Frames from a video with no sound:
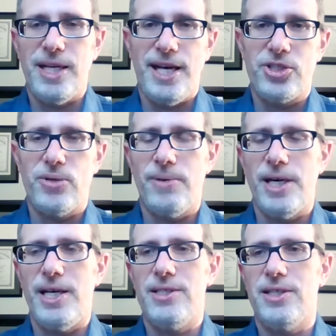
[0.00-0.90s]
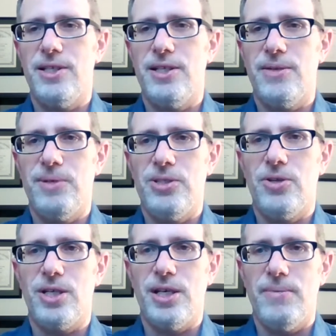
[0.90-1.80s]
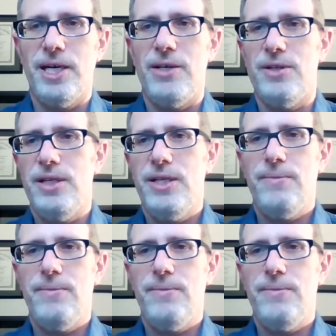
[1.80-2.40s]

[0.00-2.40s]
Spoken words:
naturopaths, and they're going to be talking about